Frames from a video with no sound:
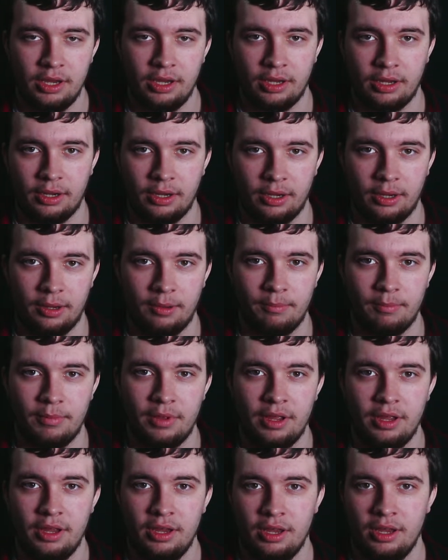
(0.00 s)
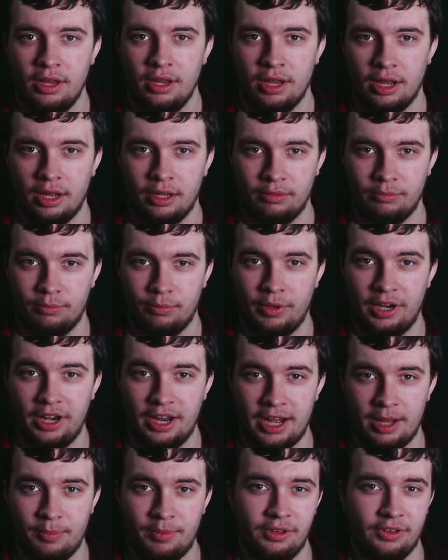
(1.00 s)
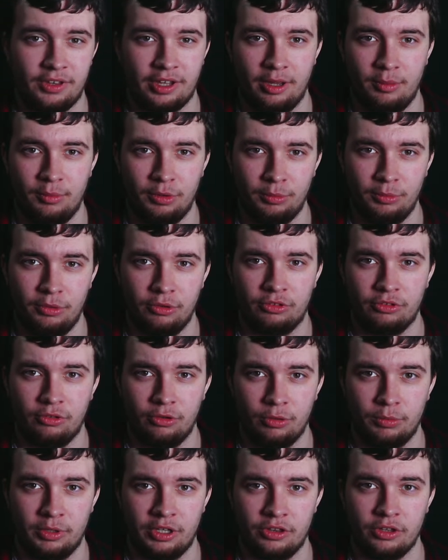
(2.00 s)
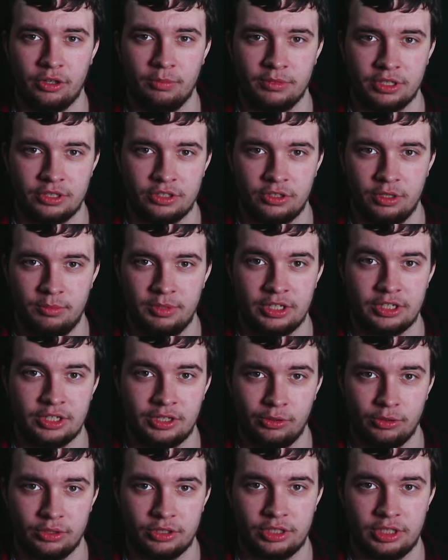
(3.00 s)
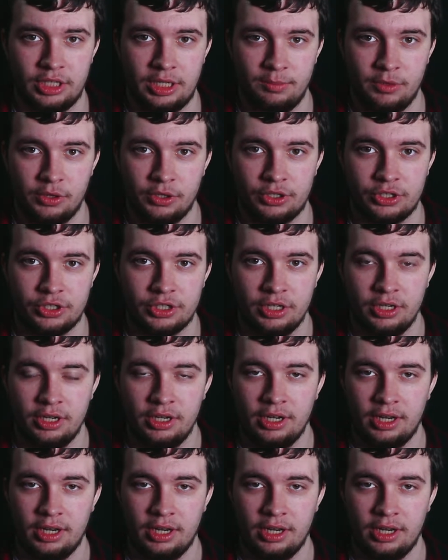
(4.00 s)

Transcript: When it happens, I am almost always on my stomach, so I don't see much.